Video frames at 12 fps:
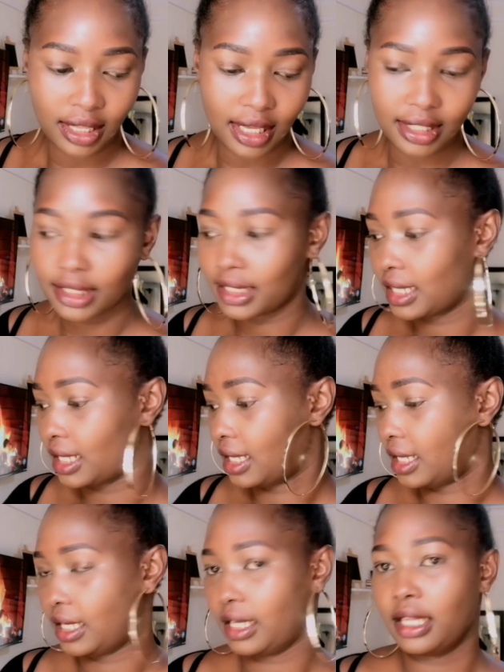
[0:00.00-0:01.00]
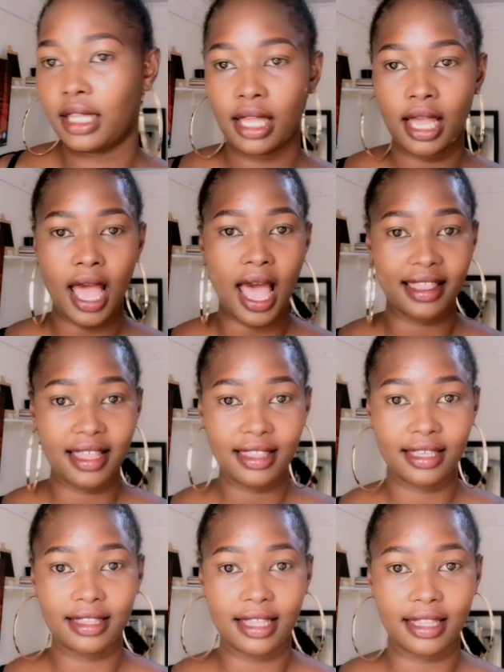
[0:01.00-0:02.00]
that's the other
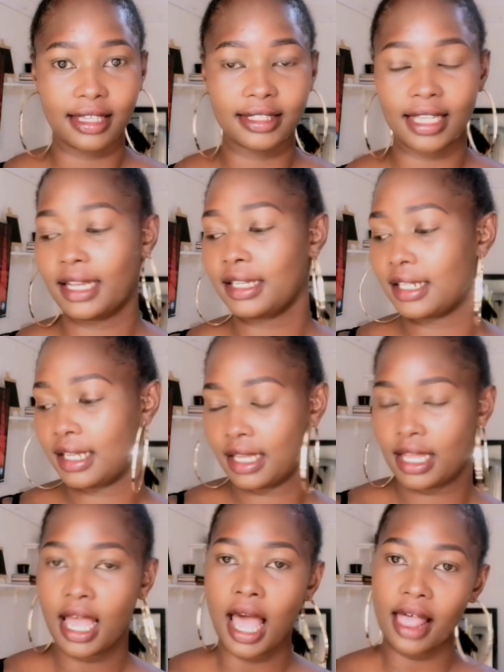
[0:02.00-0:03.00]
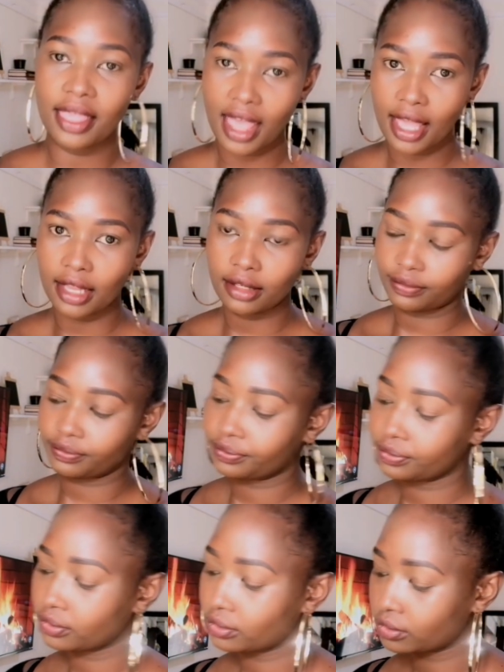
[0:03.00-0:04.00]
thing that I sent. And then,
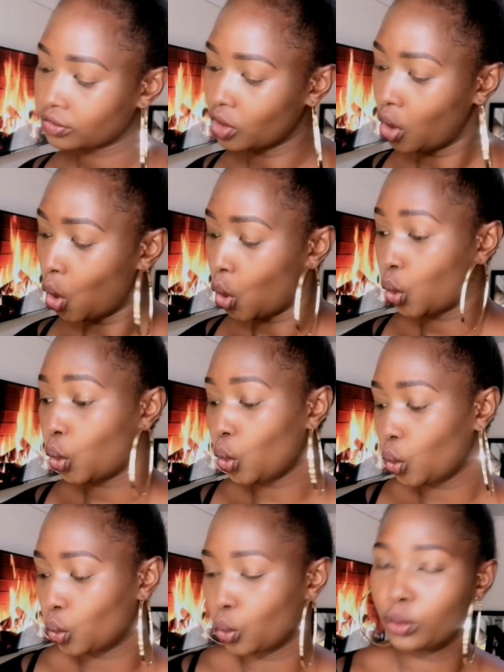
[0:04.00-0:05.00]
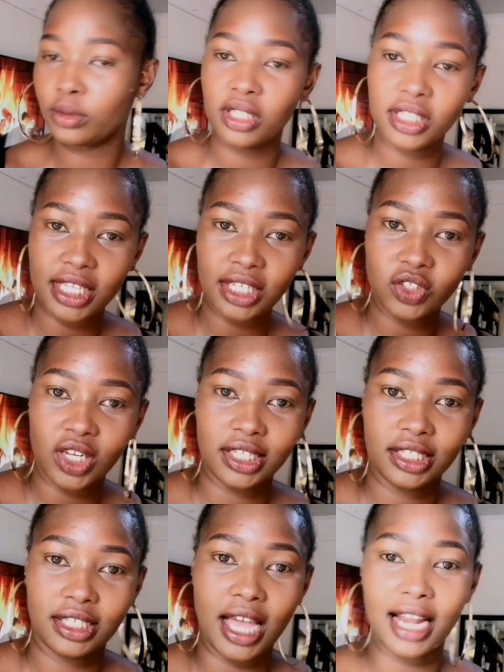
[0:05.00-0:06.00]
oh, there's
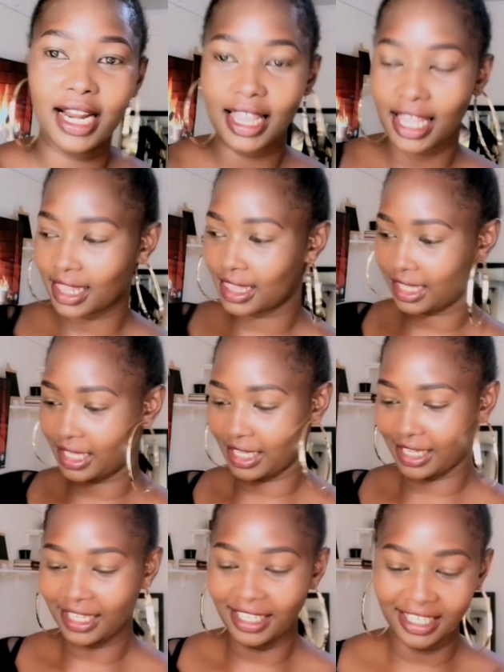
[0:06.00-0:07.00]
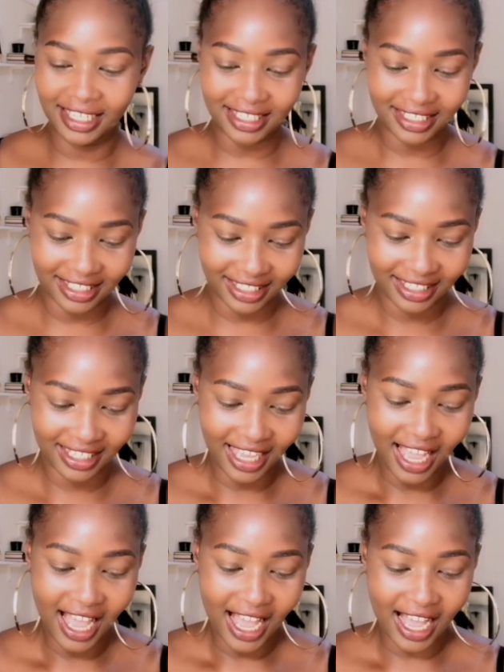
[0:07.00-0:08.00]
actually another thing,
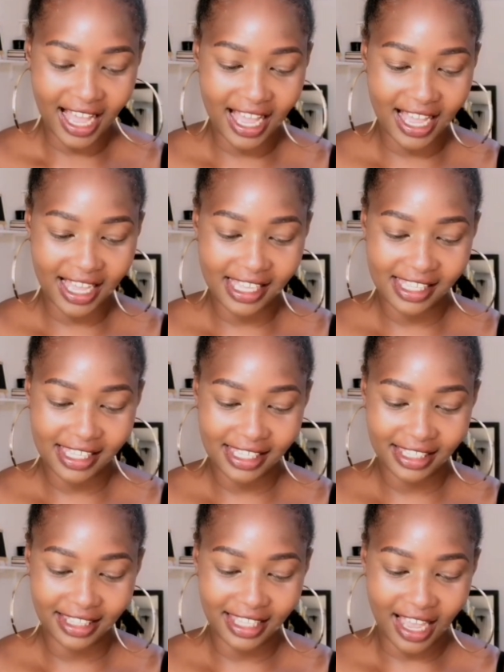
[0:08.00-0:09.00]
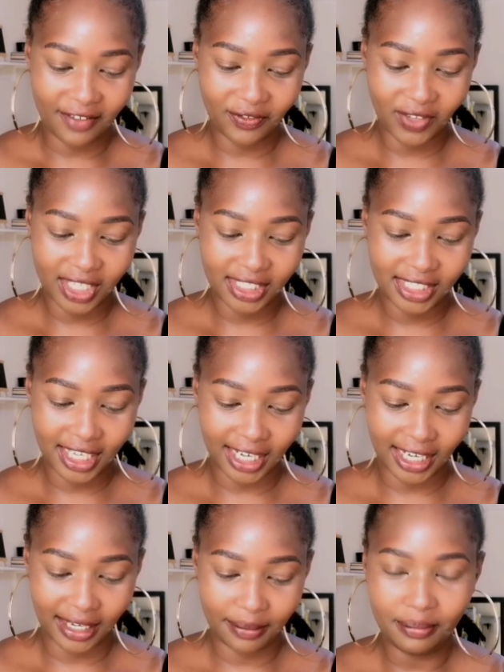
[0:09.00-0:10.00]
a face
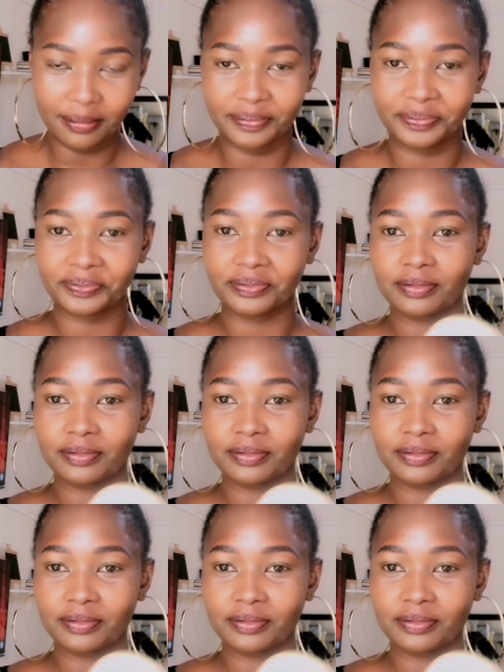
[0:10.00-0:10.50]
cream,